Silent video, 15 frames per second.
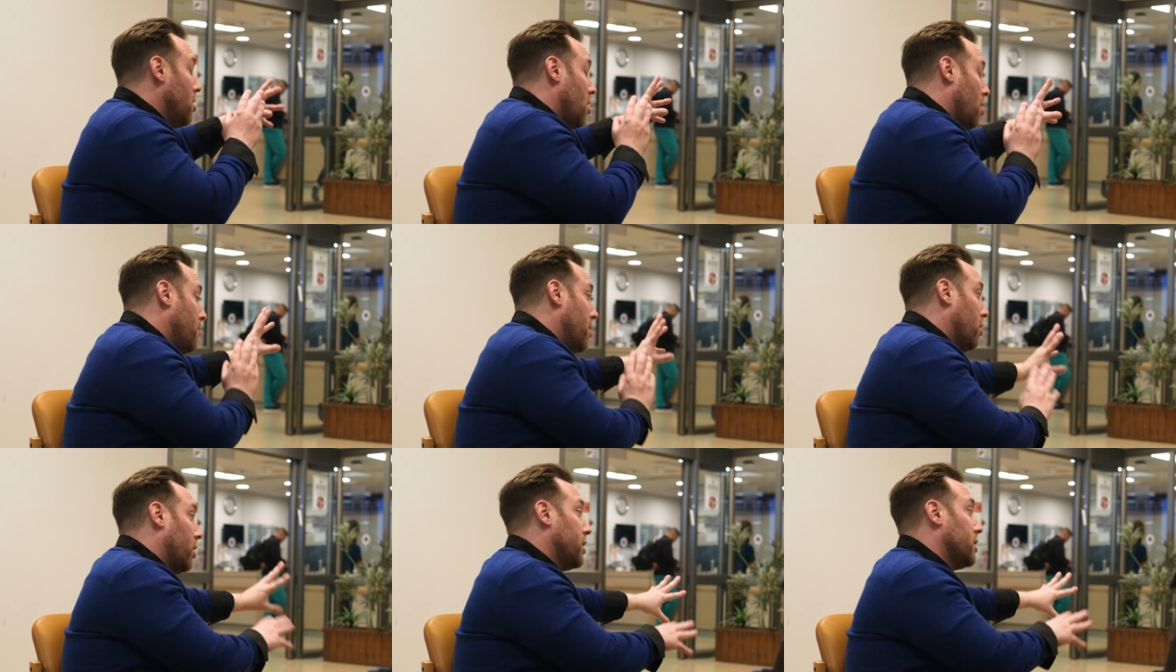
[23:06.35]

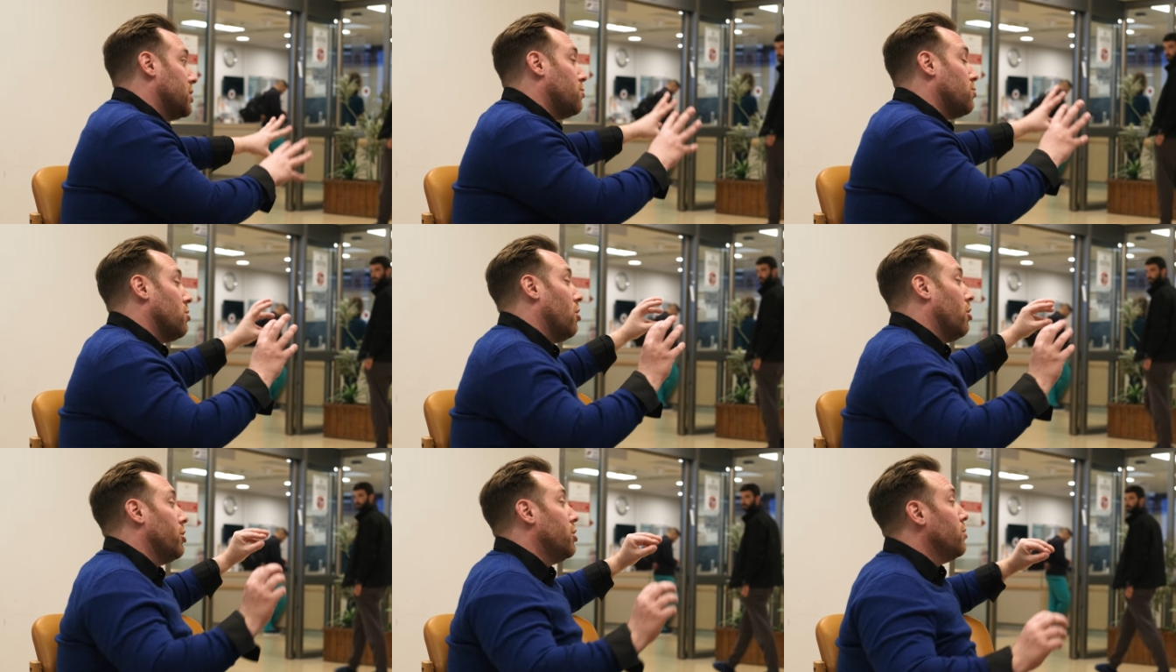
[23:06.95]
Americans were
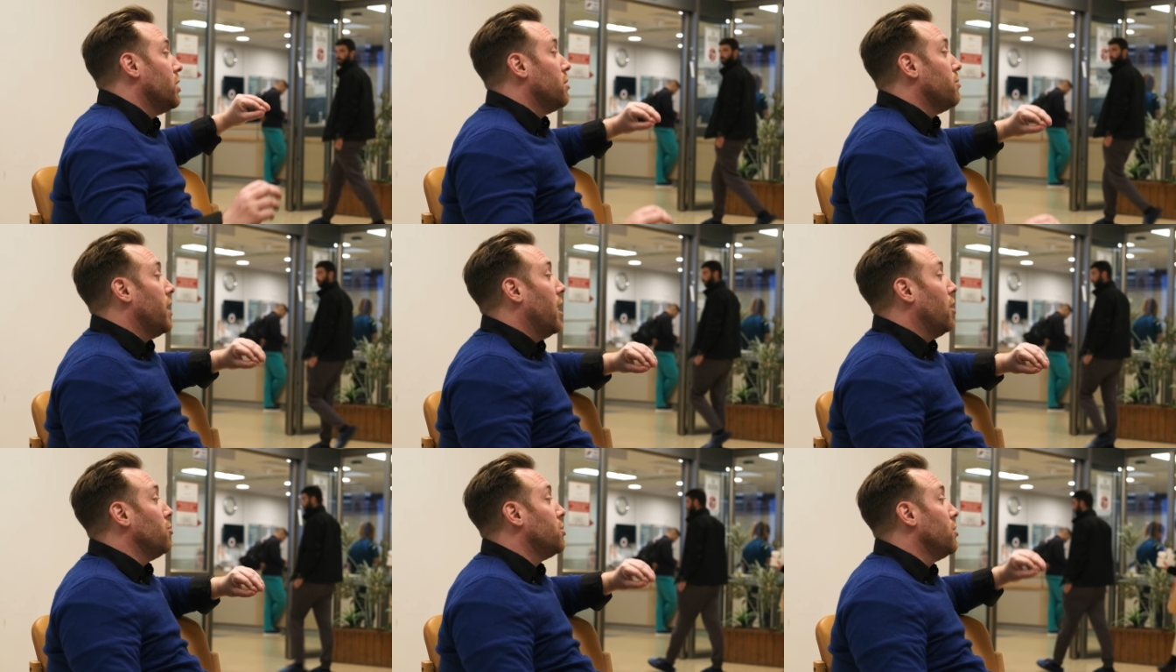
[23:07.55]
arguing
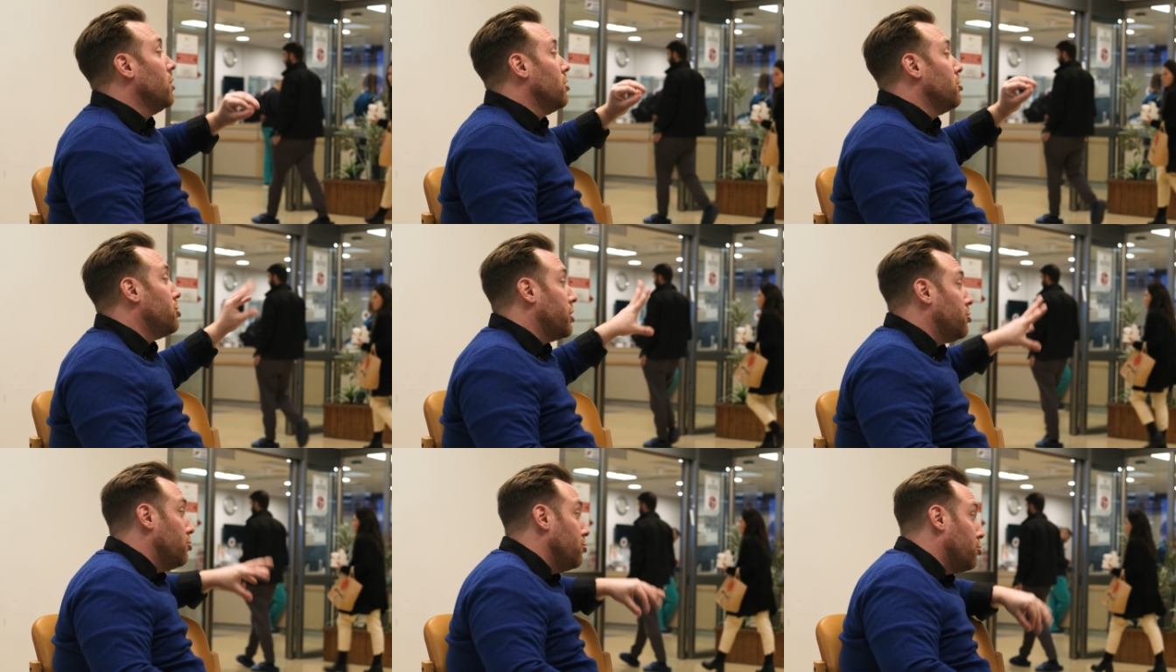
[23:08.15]
about
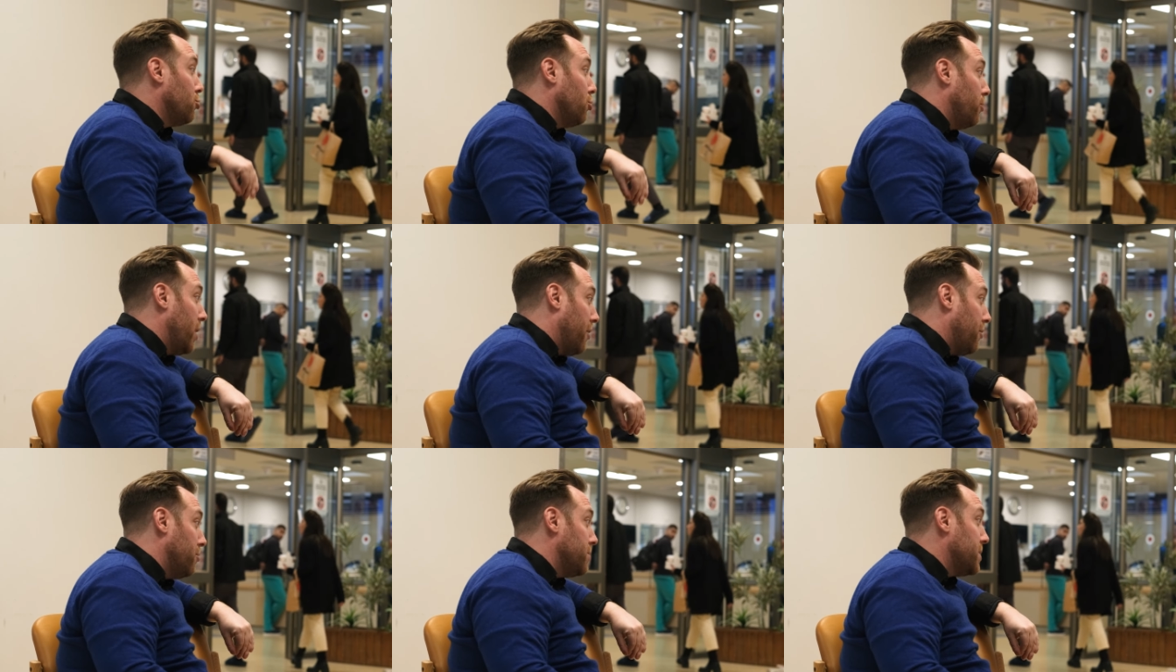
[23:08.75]
gender neutral
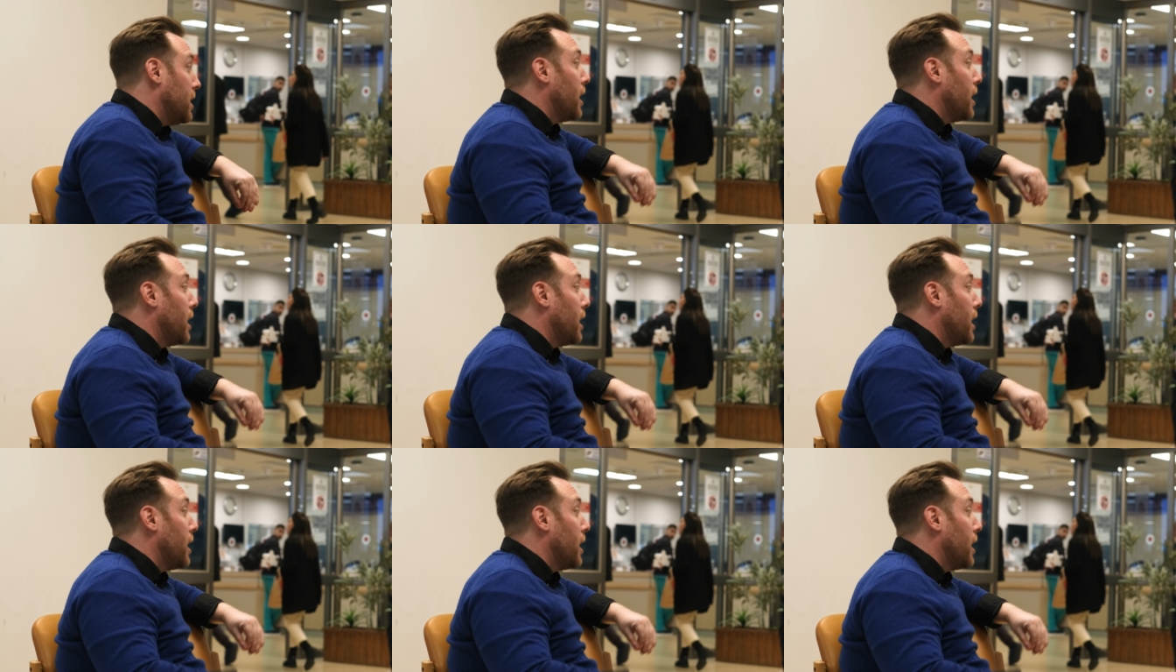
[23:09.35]
bathrooms.